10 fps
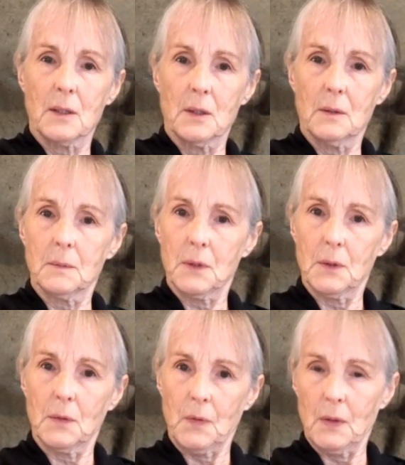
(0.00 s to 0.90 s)

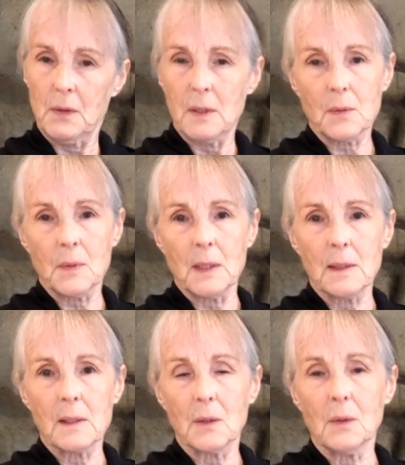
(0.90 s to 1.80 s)
You'll feel this one,
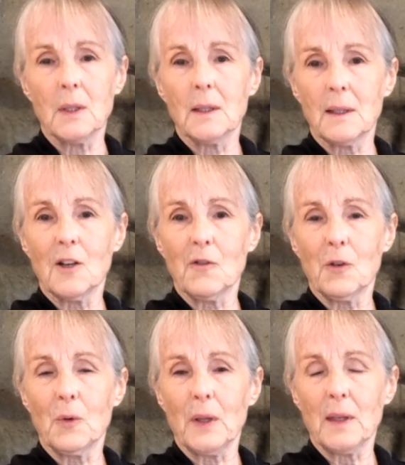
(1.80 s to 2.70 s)
so
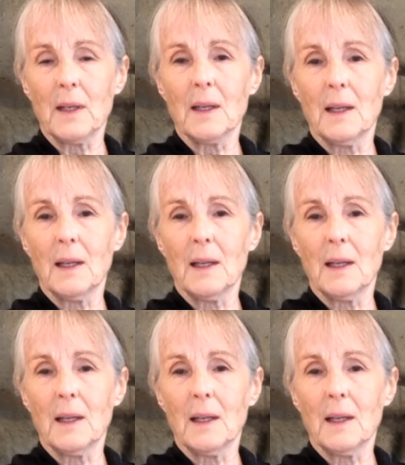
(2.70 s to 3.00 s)
careful with it.